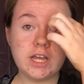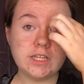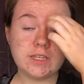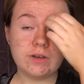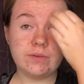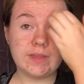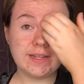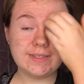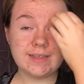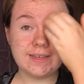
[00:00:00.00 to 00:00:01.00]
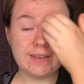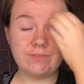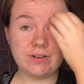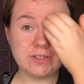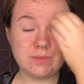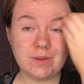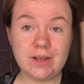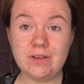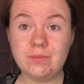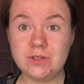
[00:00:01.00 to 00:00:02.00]
So that's like it first
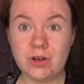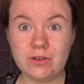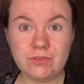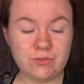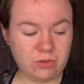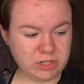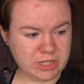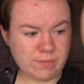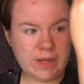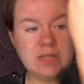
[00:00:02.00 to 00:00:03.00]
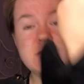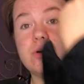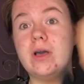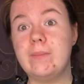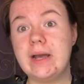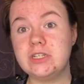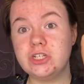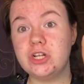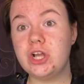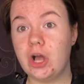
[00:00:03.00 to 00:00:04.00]
applied. I've been talking for 14 minutes, so I'm
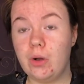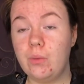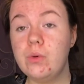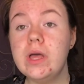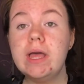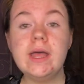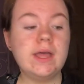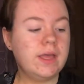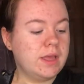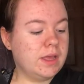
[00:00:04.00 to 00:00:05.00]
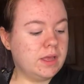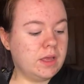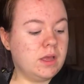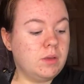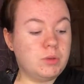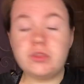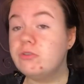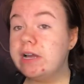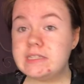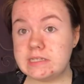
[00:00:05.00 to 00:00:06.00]
actually going to go put the
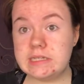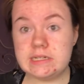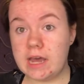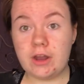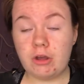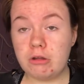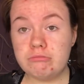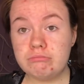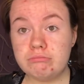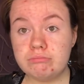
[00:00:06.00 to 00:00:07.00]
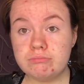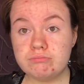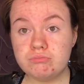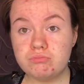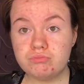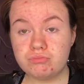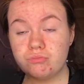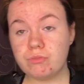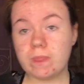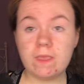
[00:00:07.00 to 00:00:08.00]
rest of the tan on.
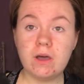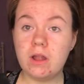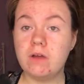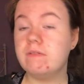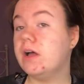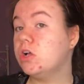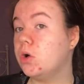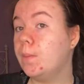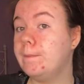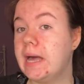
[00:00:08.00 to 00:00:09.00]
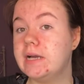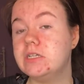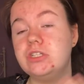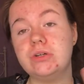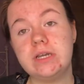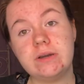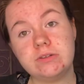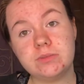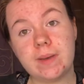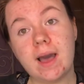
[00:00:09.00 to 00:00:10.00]
All over. I'll come back, show you how I
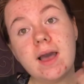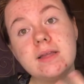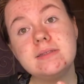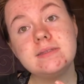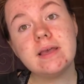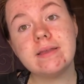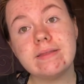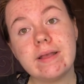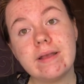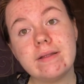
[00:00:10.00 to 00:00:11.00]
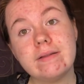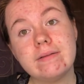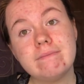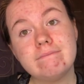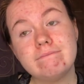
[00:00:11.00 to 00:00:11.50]
do my hands, and then...